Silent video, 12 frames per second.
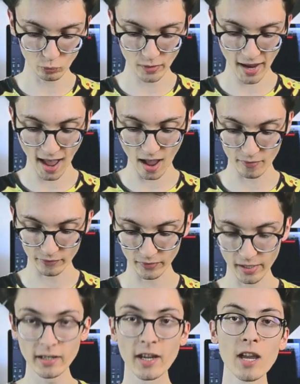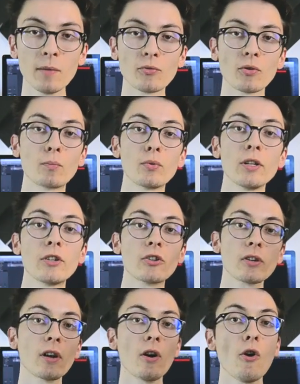we have a hipshot
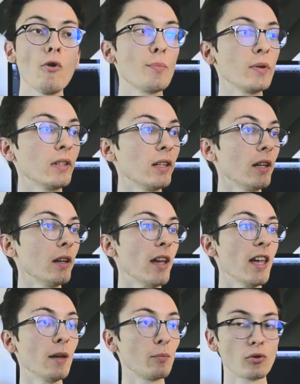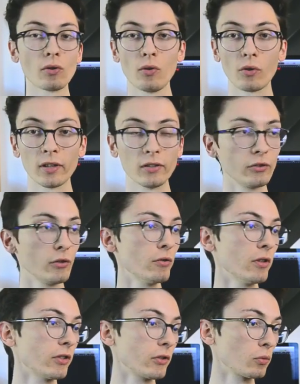bridge, open gear hipshot locking
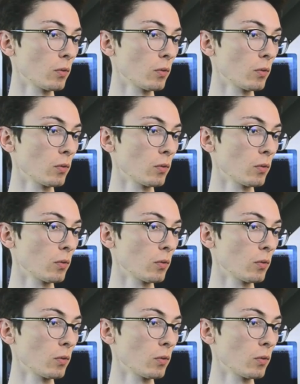tuners as